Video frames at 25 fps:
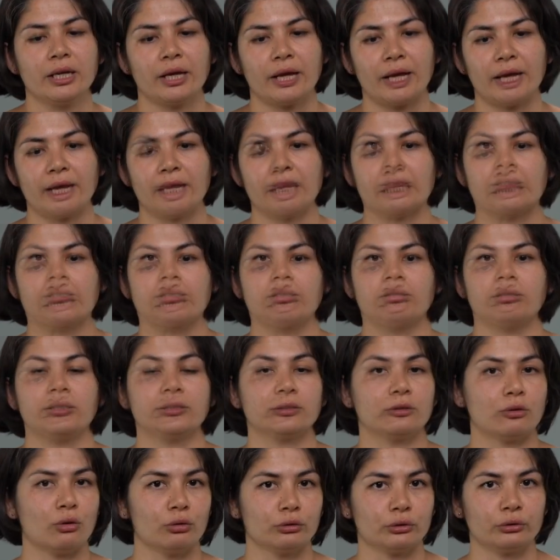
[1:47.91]
And it's
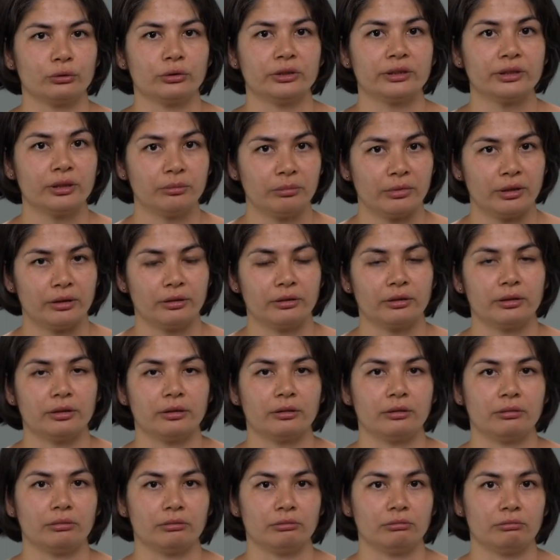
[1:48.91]
also
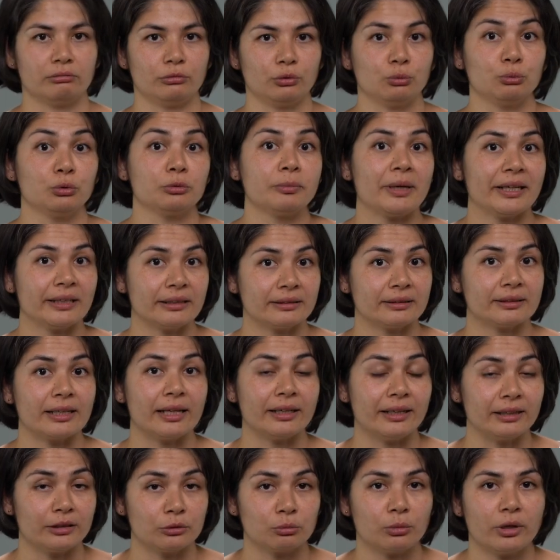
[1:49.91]
similar to Uzbekistan
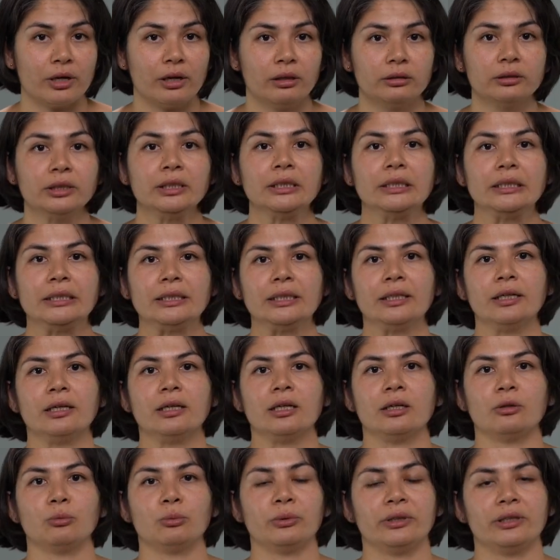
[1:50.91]
as well,
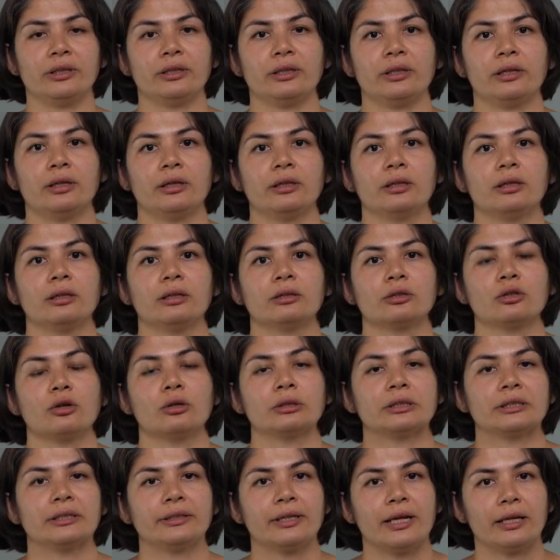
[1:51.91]
with the
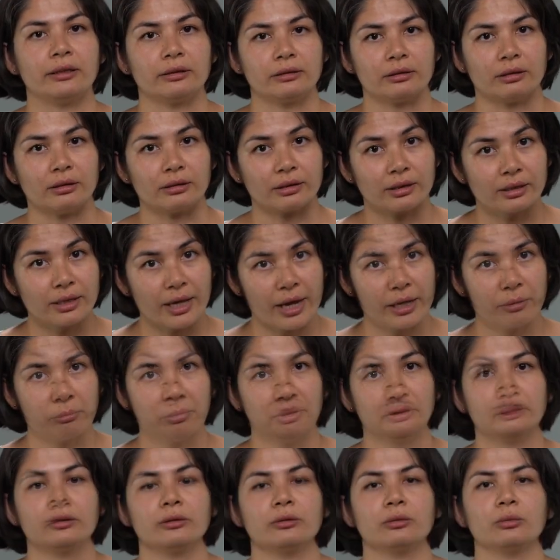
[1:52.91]
continental
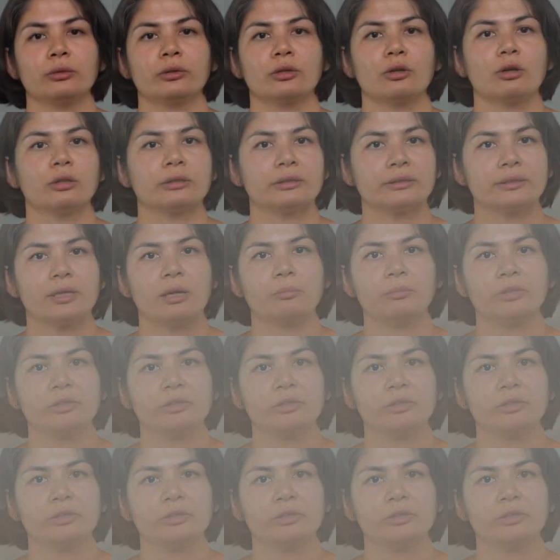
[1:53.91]
climate, hot summers